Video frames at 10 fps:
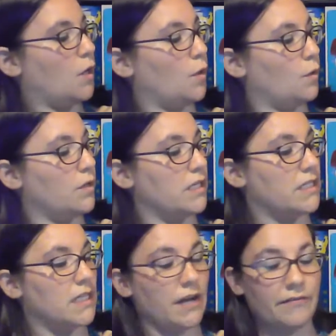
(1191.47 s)
who
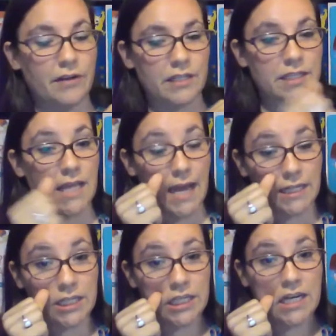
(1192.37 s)
discovers that
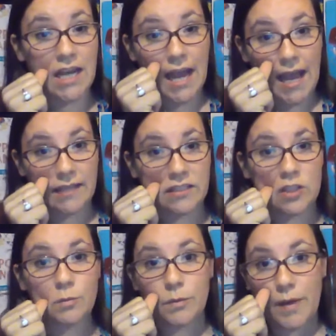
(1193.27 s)
she has
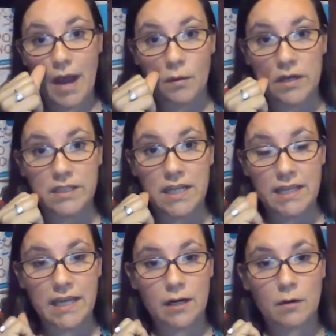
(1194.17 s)
superpowers
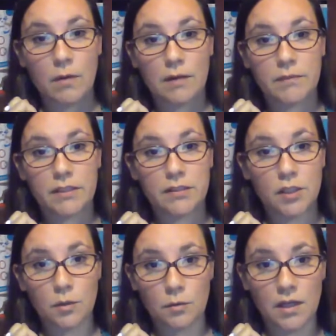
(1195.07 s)
and that her mom does
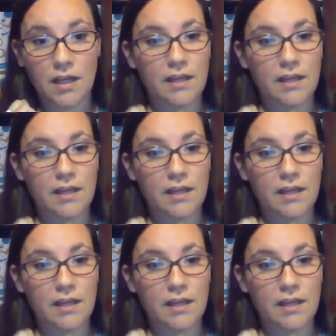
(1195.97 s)
too.